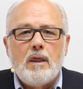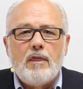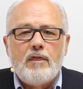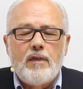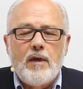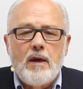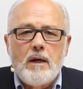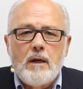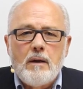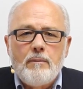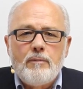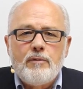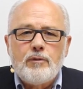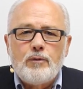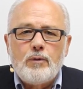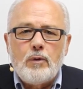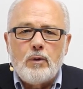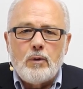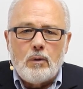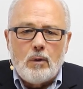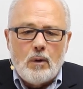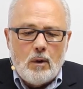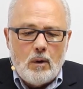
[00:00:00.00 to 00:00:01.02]
Think them
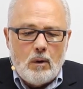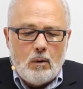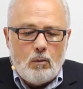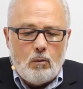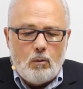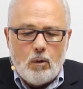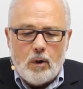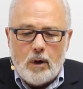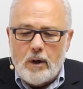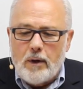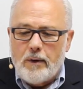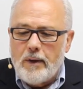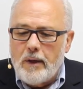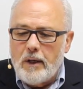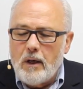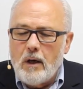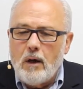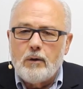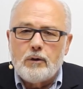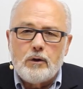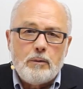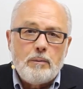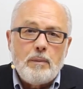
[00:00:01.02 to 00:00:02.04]
through. Where do they
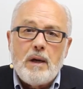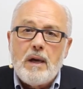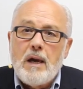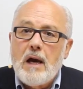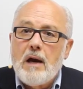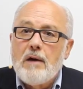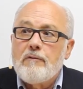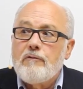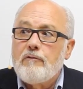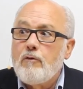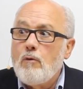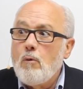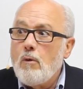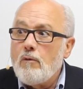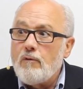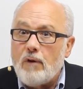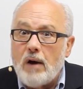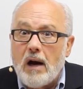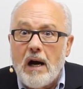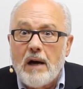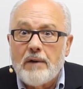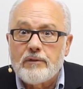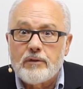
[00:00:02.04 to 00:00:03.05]
go? You may have 4,
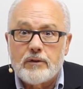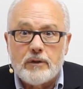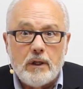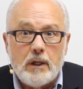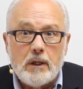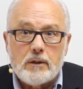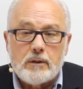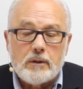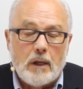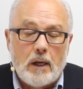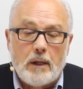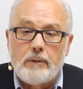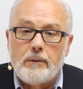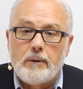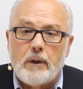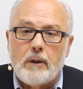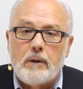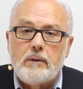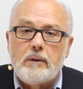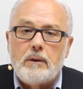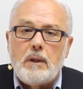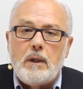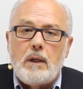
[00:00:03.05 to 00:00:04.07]
5, 6, I don't
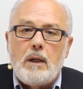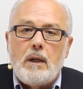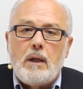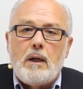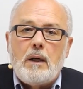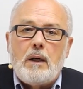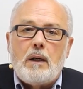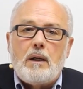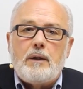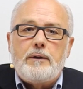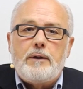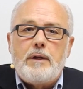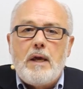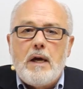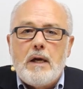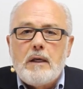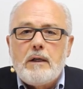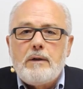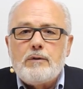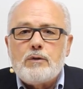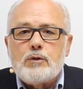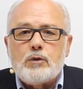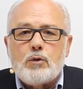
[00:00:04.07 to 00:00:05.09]
know,
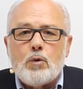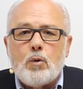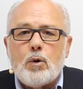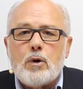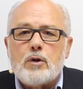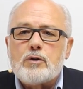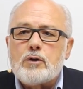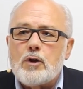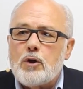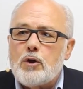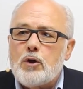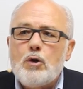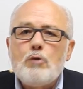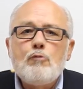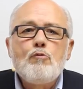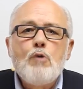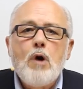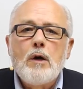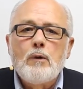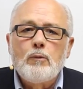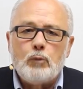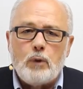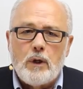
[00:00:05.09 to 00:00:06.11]
negative stories that you
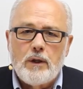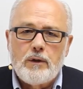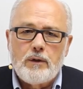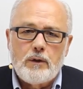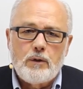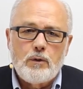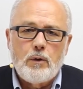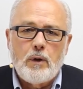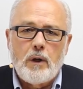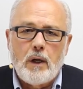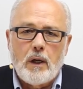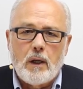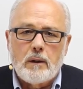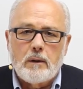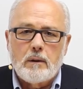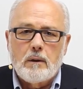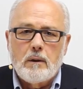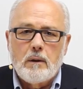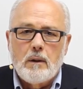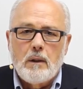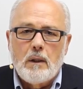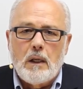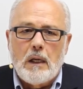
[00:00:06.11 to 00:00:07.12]
run with in your head.
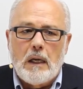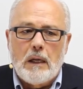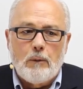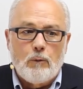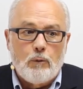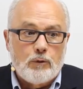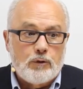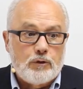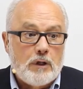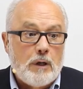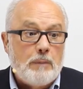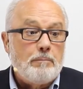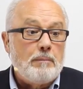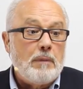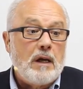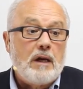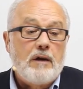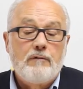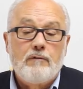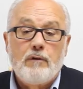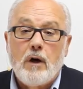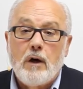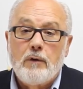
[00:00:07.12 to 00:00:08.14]
Some might
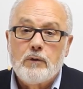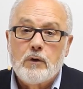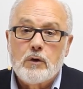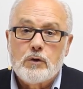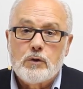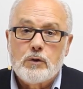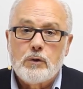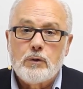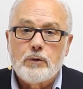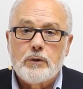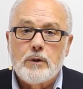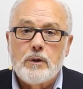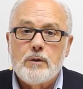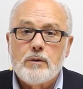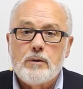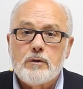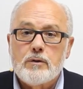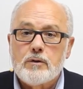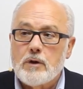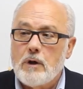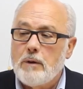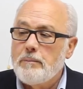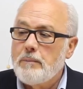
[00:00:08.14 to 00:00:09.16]
involve your children.
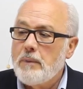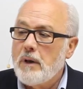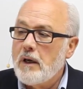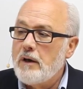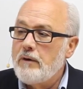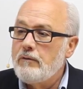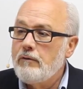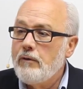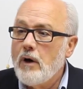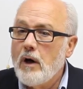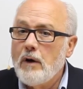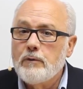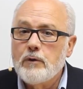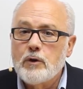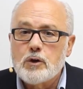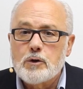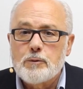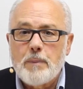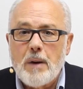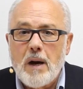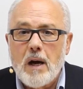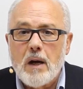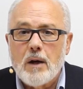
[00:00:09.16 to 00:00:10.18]
Some might involve your
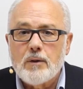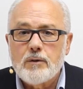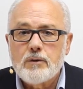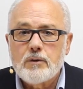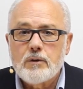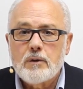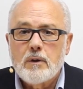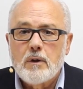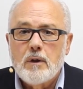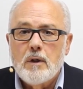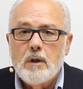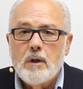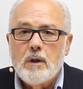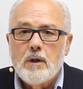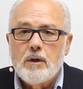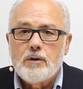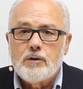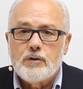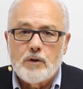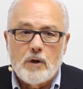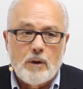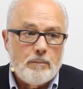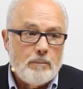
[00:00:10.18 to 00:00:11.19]
spouse.
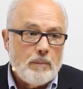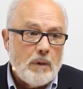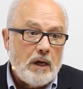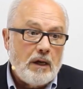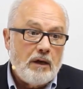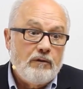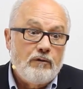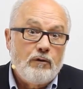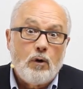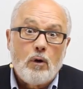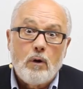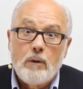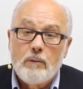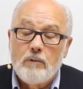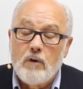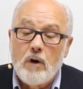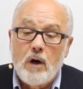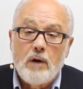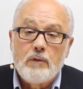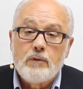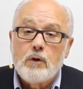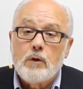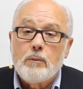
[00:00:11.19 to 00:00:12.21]
Some might
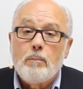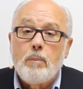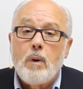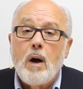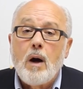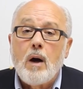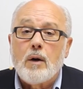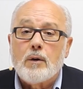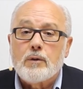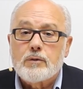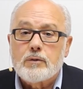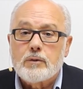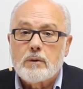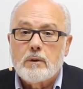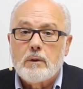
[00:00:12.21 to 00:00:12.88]
involve your boss.